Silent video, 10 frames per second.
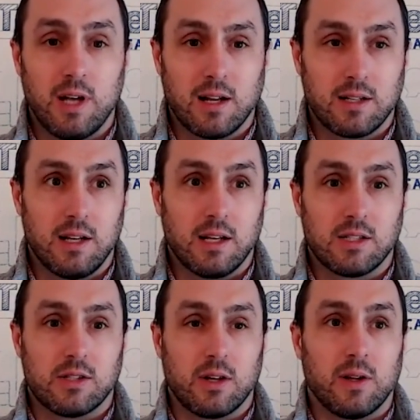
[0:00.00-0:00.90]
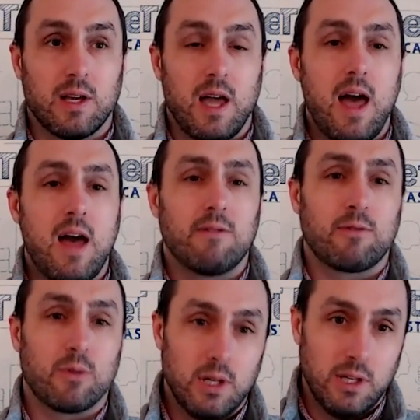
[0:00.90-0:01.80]
not to necessarily
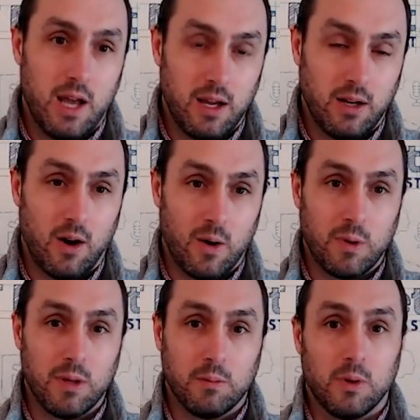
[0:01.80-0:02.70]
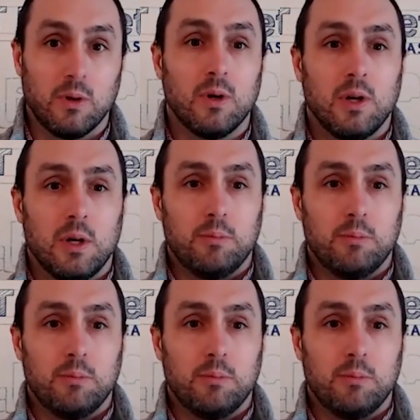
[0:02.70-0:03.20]
everyday car people,